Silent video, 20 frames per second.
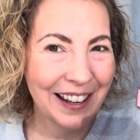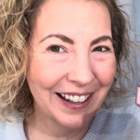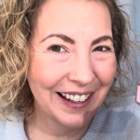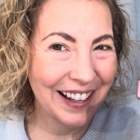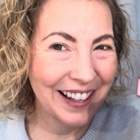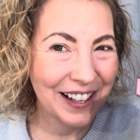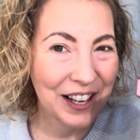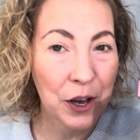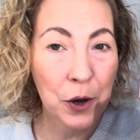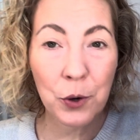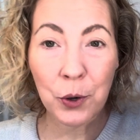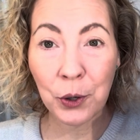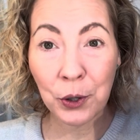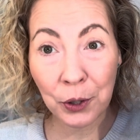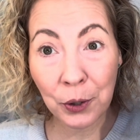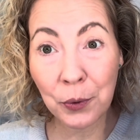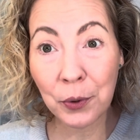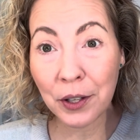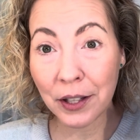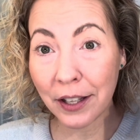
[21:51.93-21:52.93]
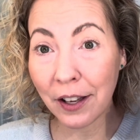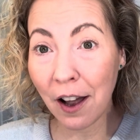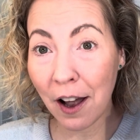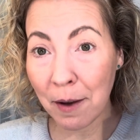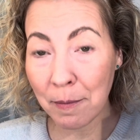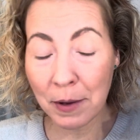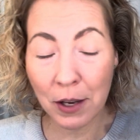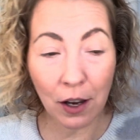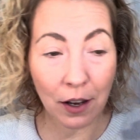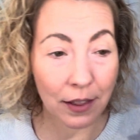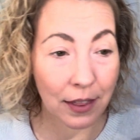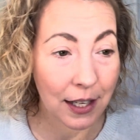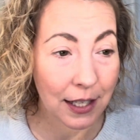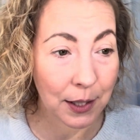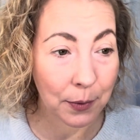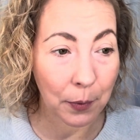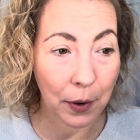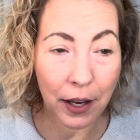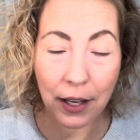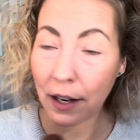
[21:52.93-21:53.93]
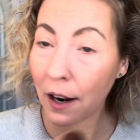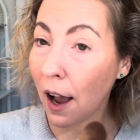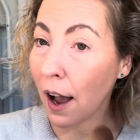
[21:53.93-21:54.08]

Huda really got me on this one.